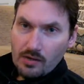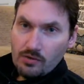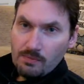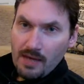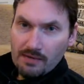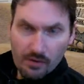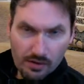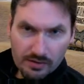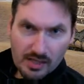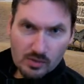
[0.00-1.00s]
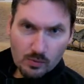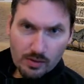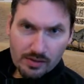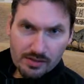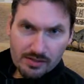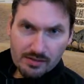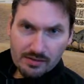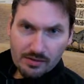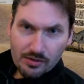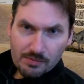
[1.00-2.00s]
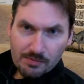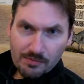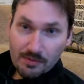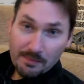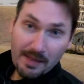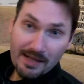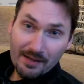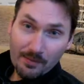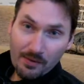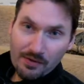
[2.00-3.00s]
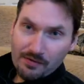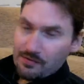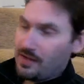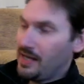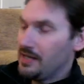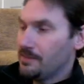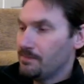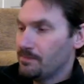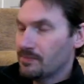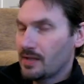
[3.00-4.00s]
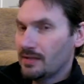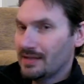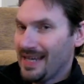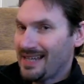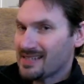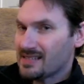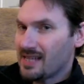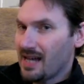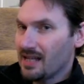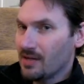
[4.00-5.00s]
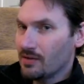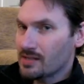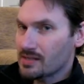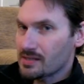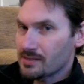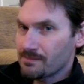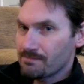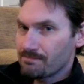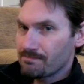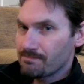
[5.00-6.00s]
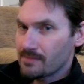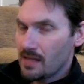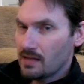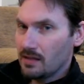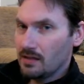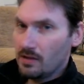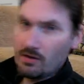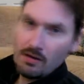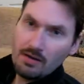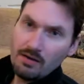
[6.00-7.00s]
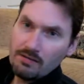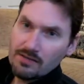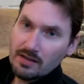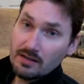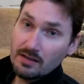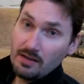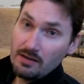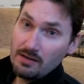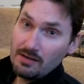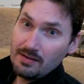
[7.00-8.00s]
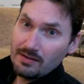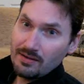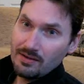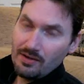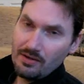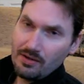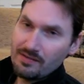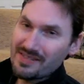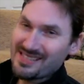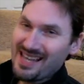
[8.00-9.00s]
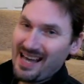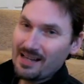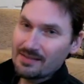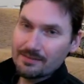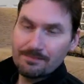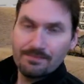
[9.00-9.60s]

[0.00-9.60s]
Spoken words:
You may have heard these words used before depending on what you've read. Lex talionis, the law of the claw, or law of the talon.